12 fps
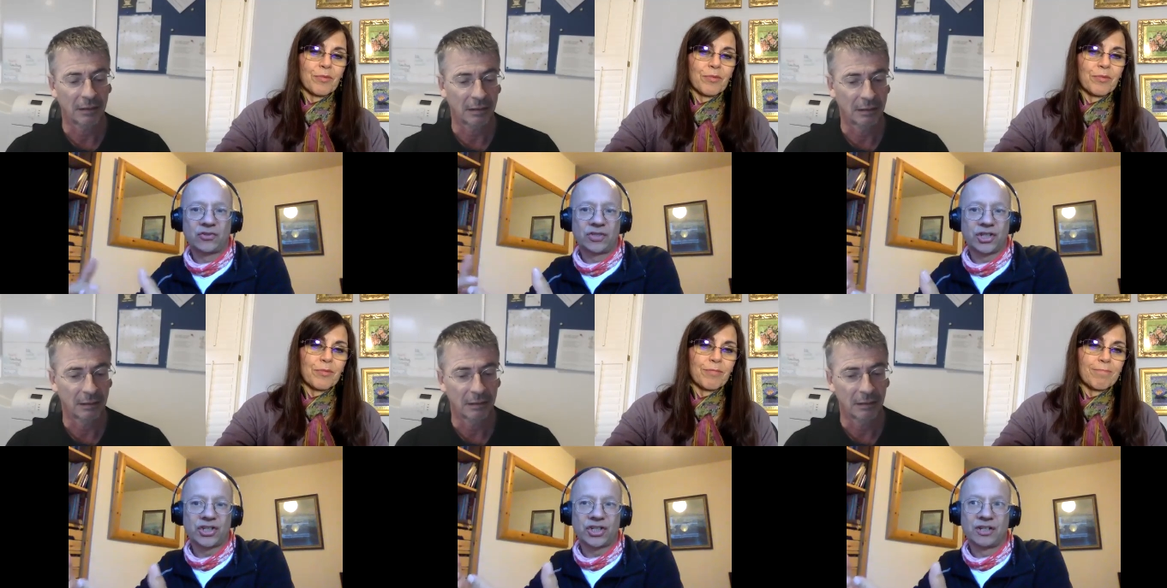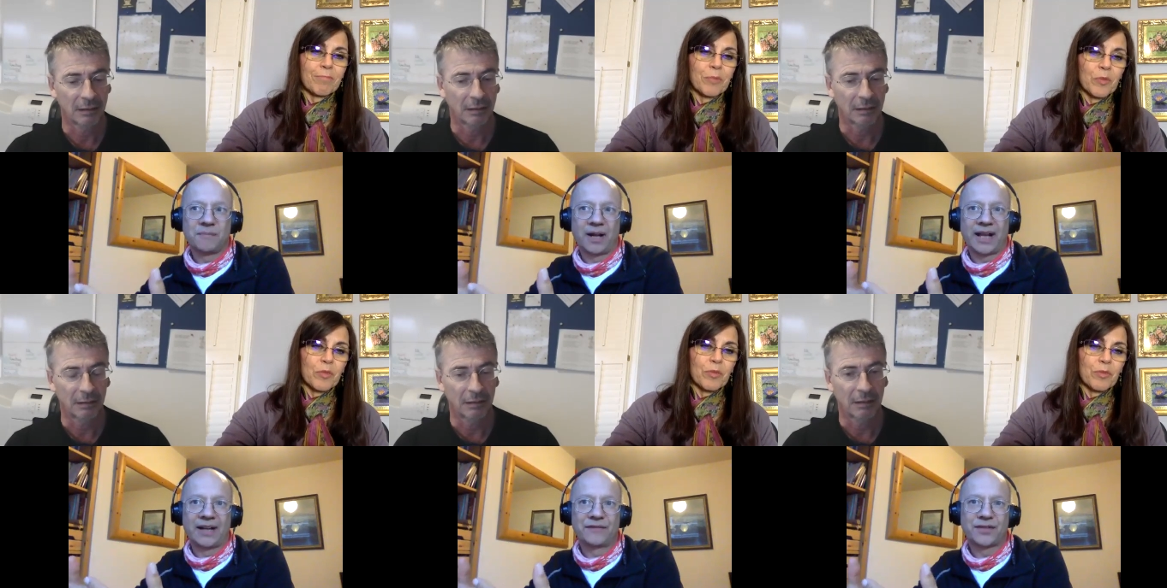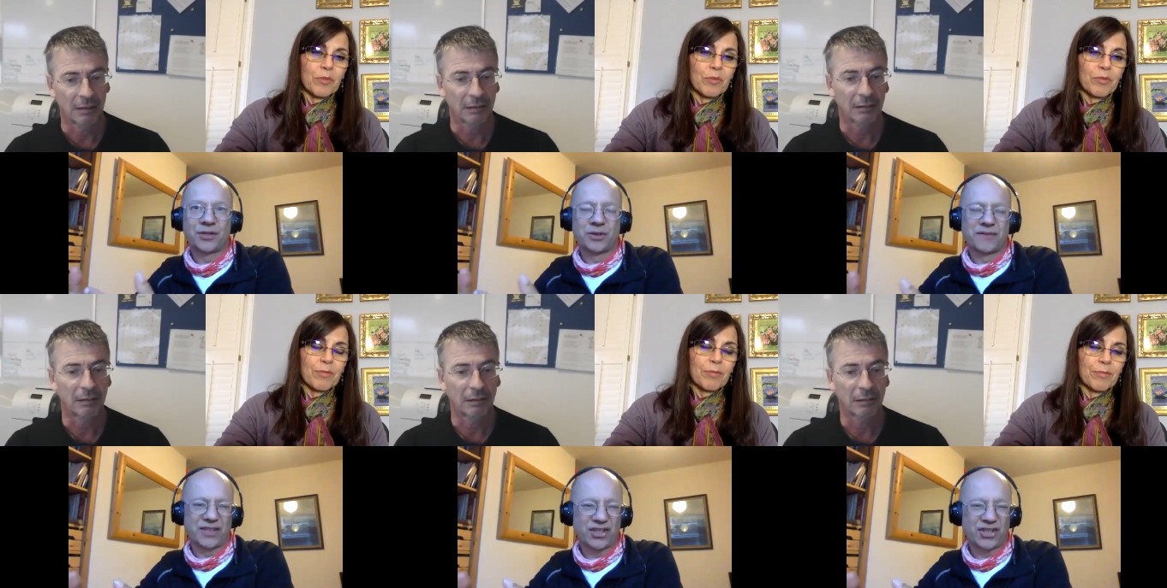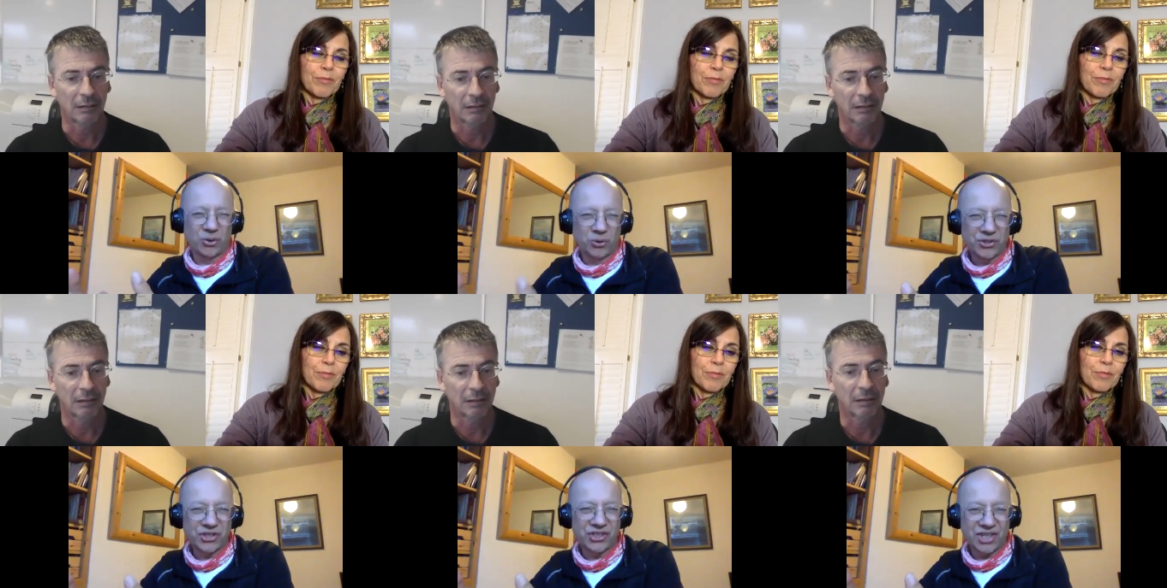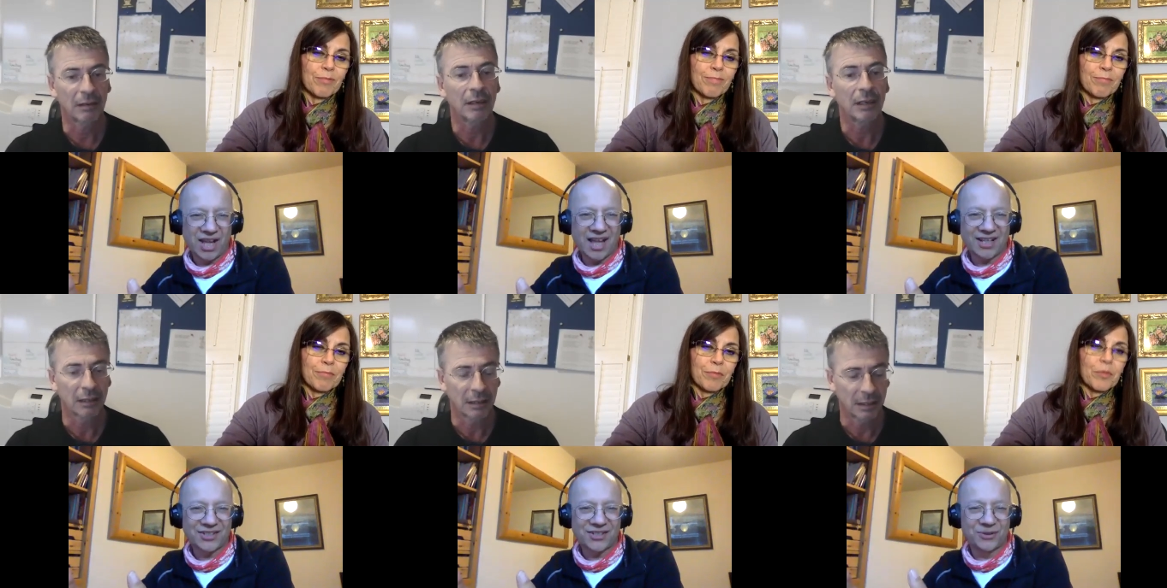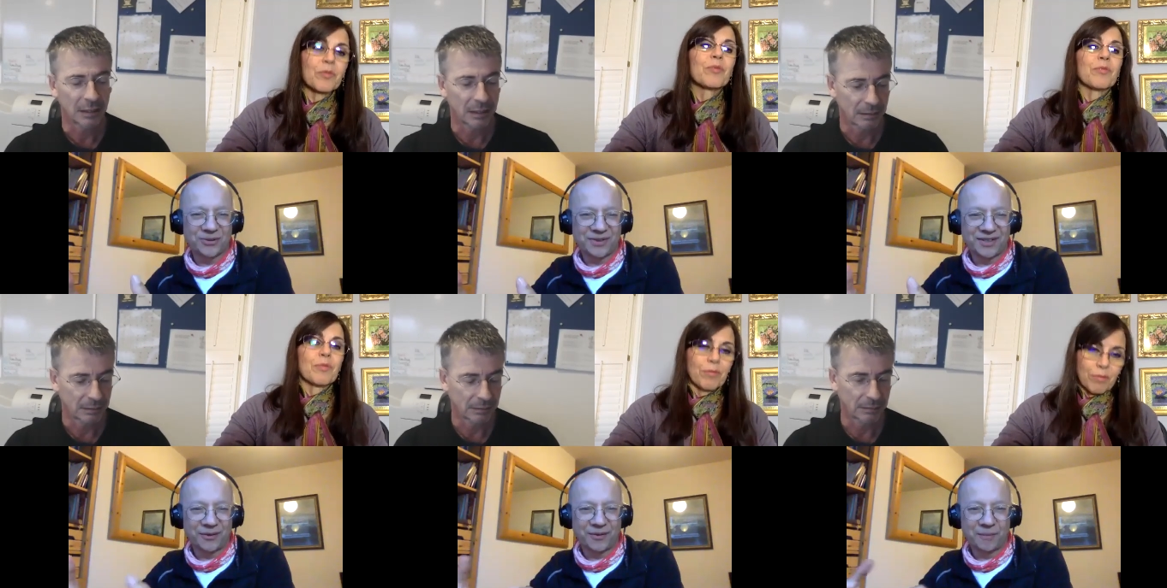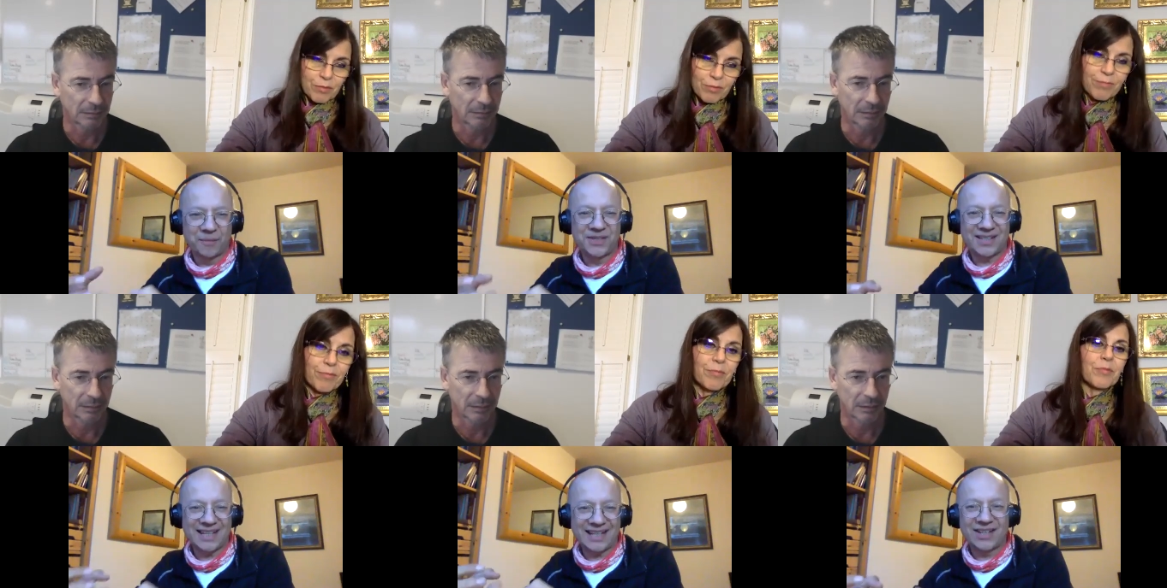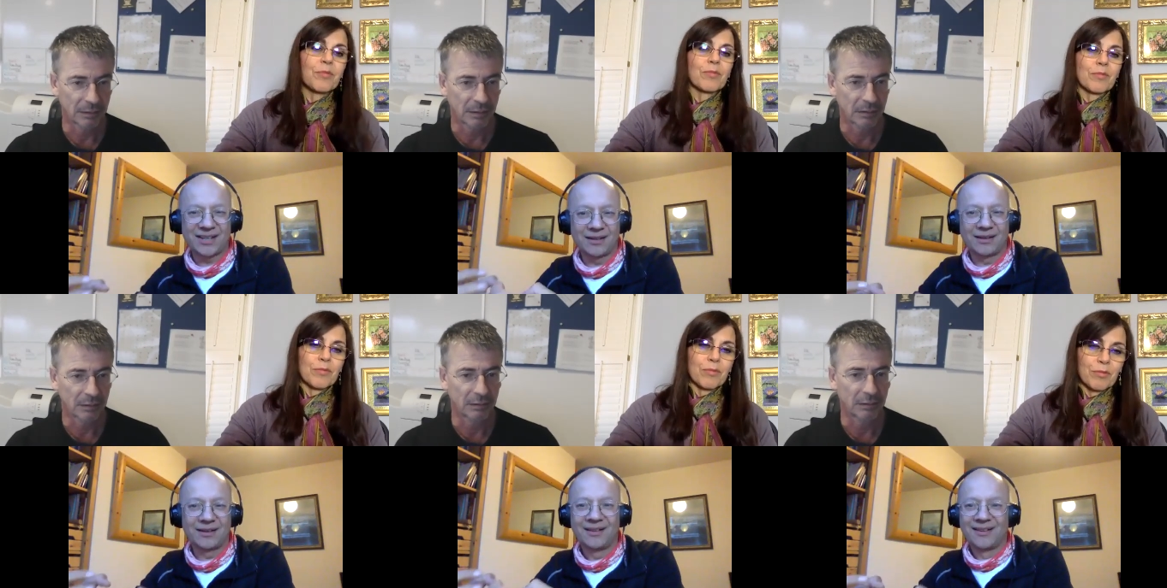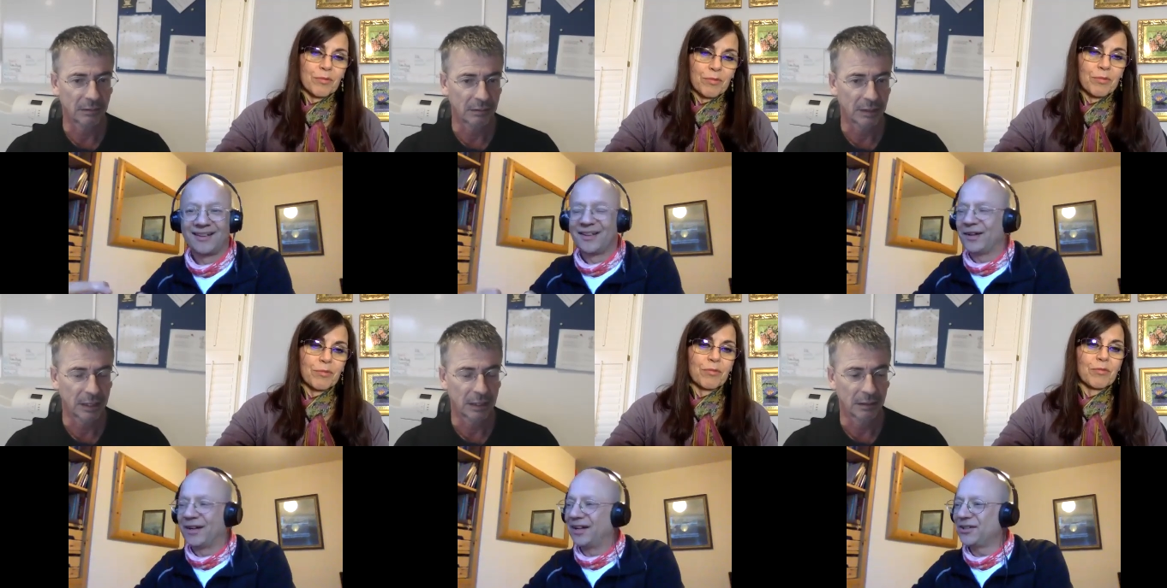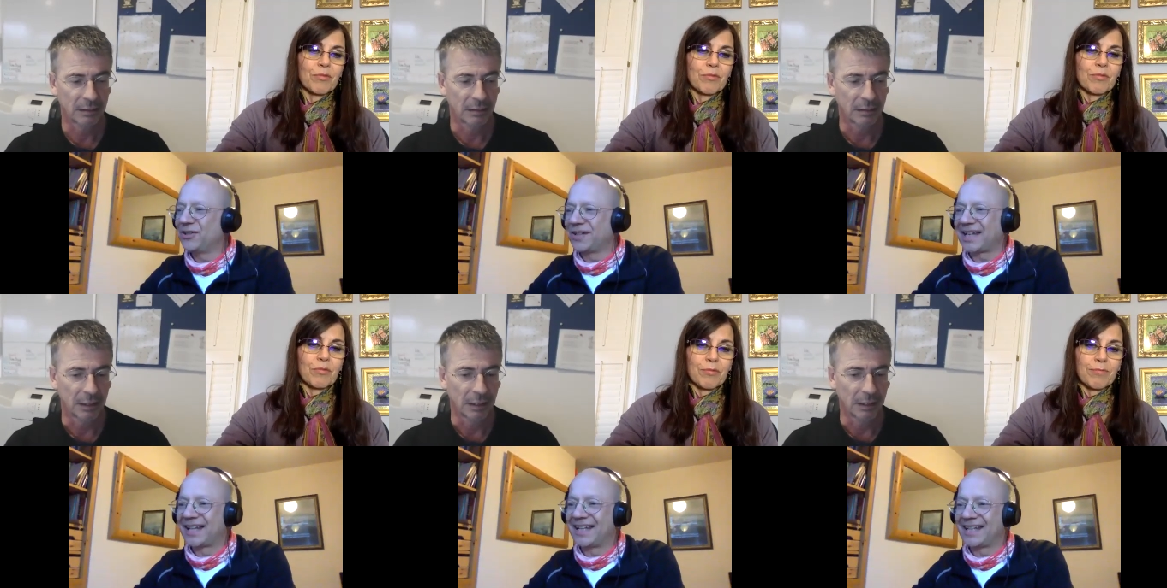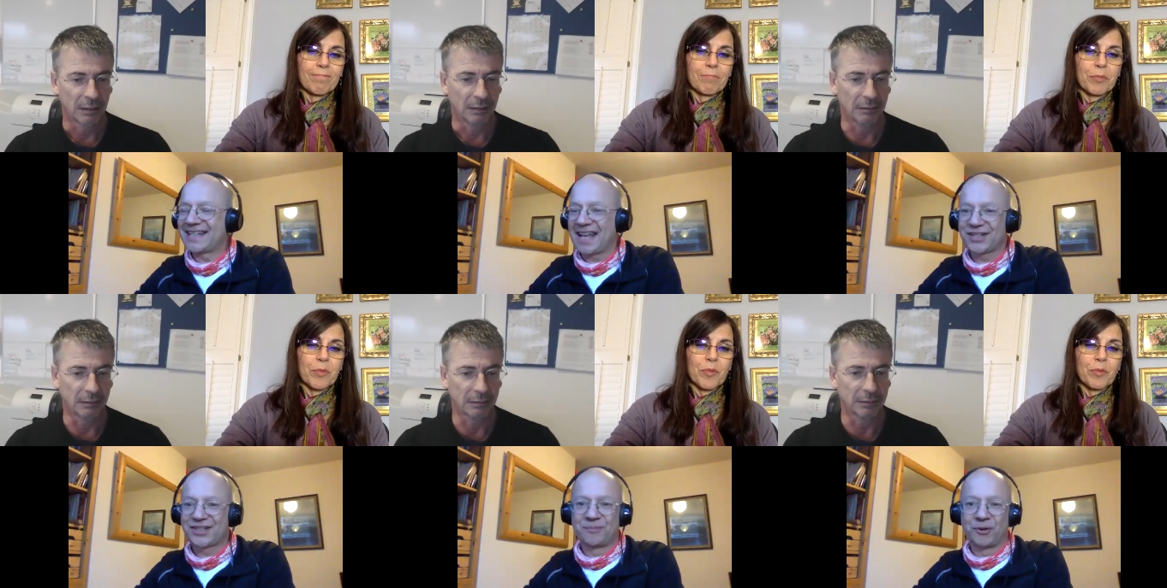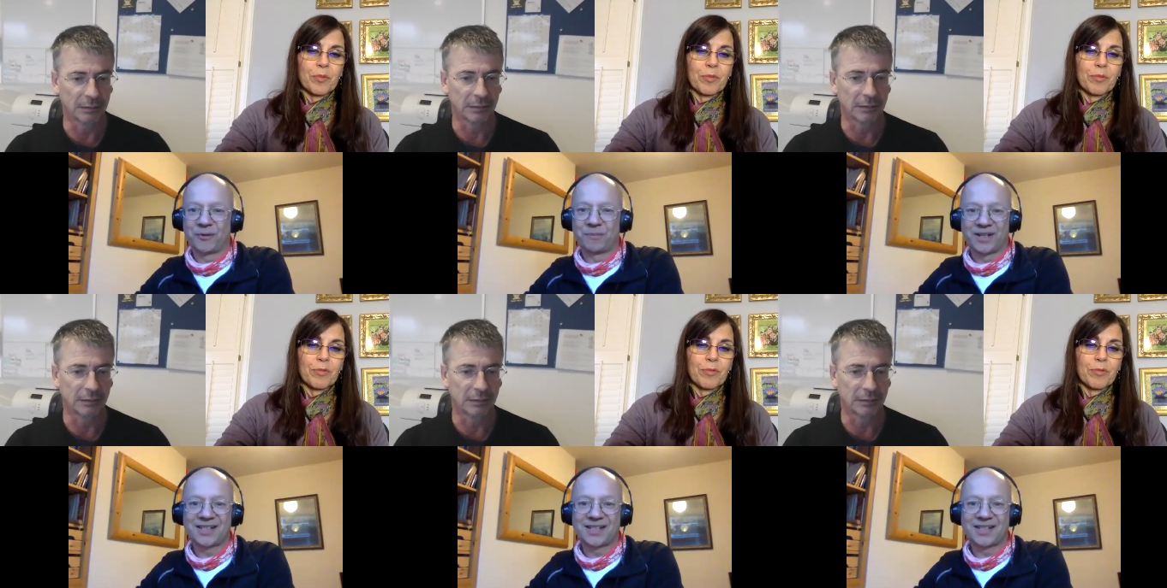Speaker 1: tradition might have a sort of a source text or a, or a particular not exactly a textbook, but